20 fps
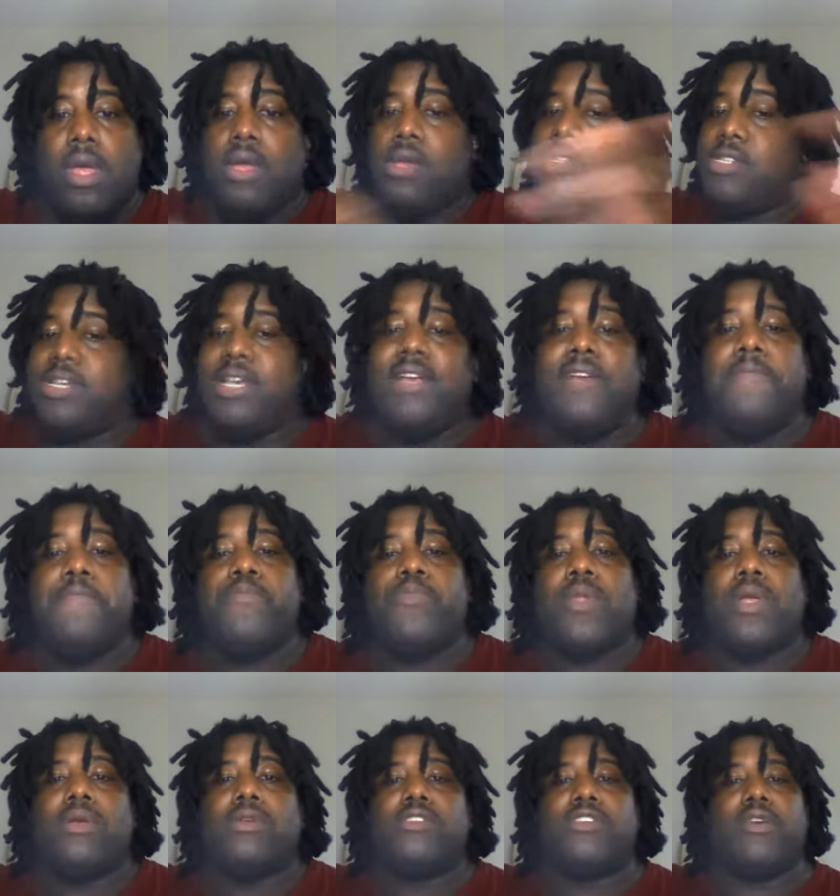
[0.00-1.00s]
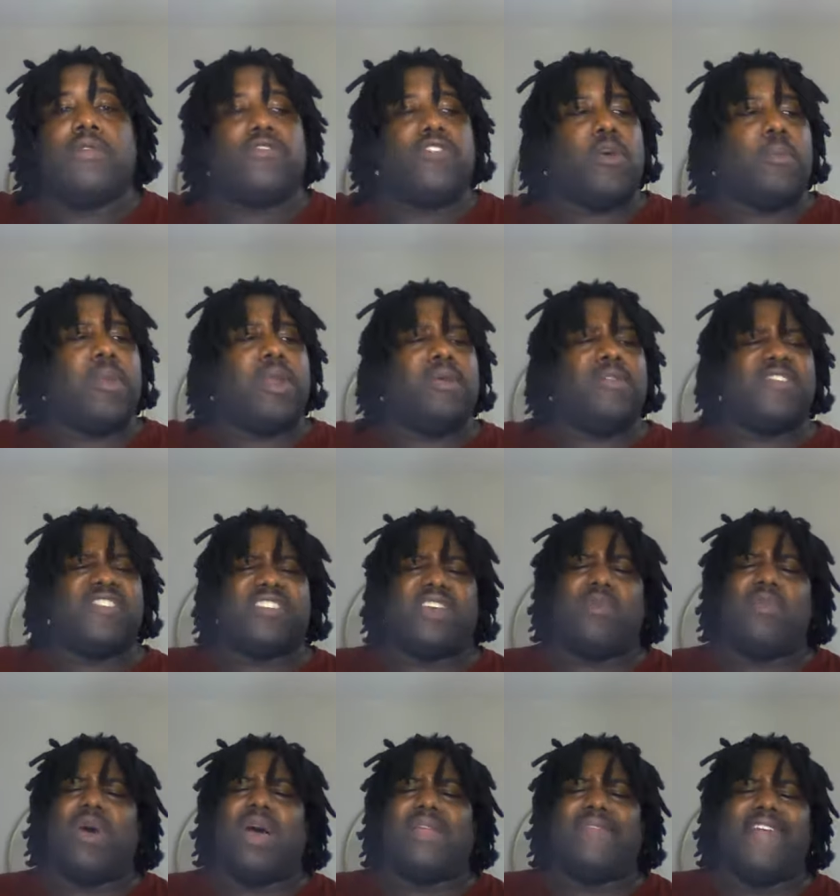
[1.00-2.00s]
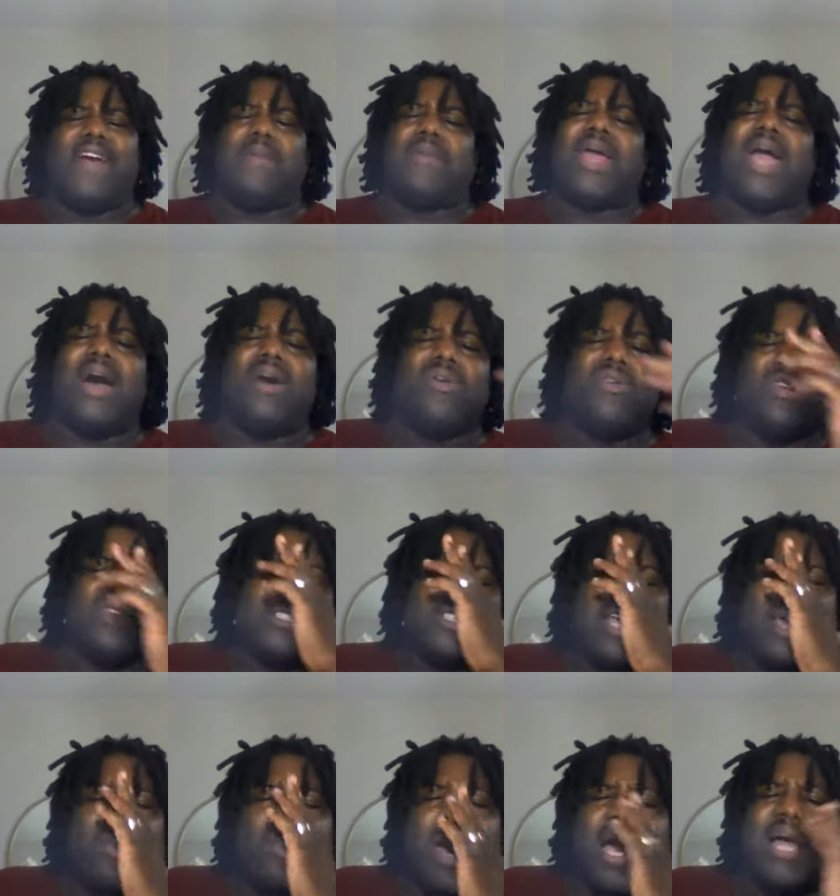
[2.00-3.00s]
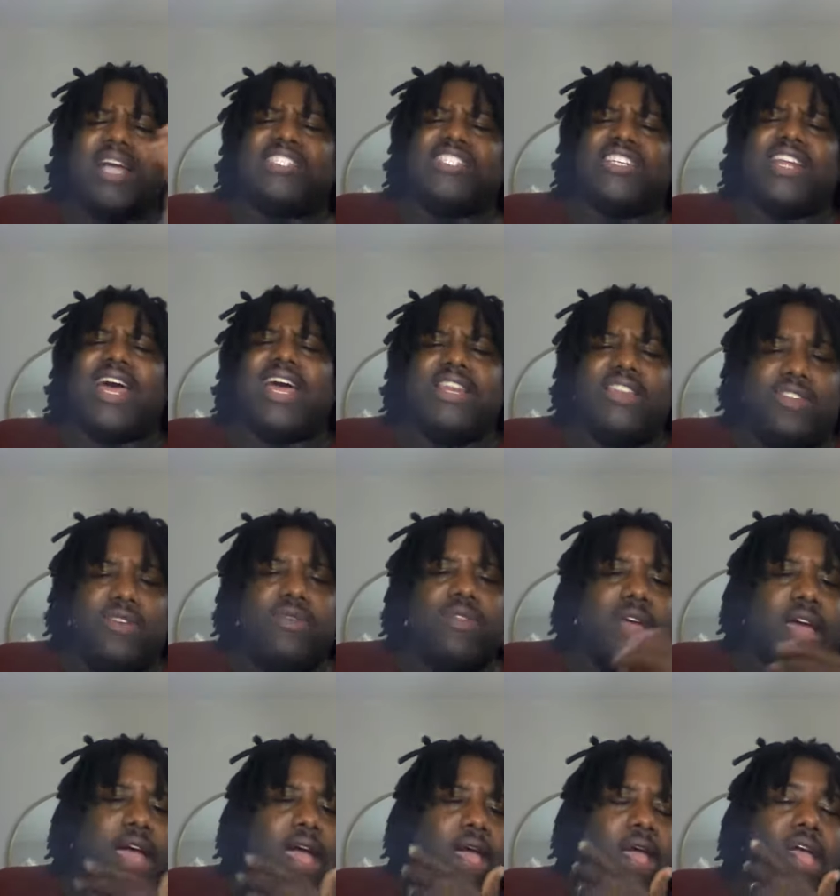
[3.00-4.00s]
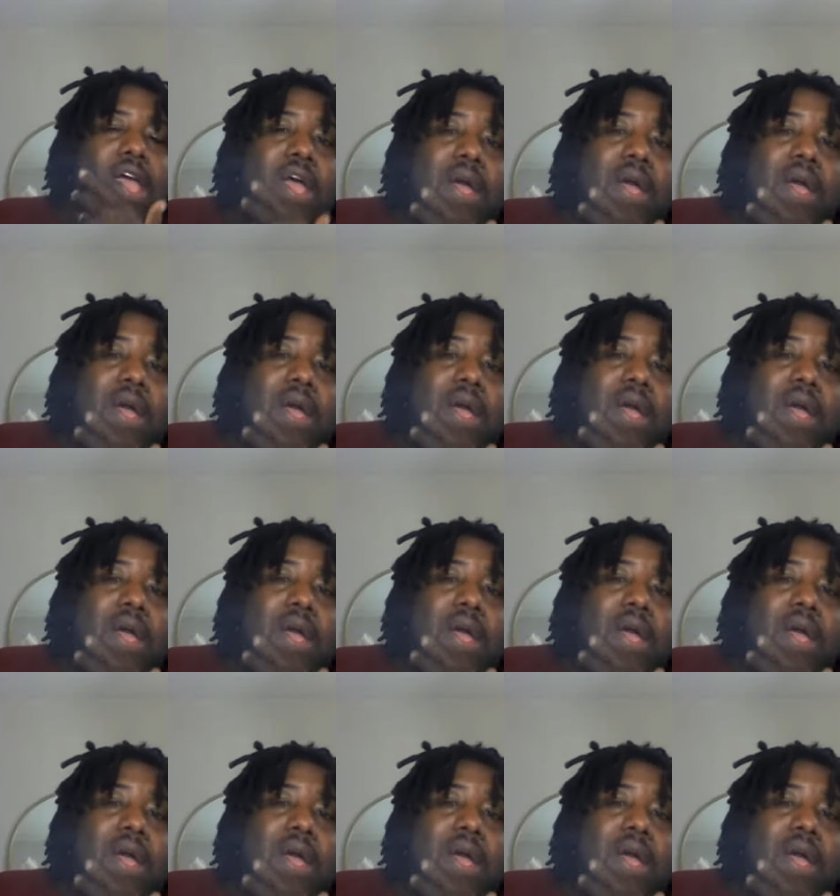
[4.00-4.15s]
See, so, so many would say, well, Dominic, I don't understand why should I do that?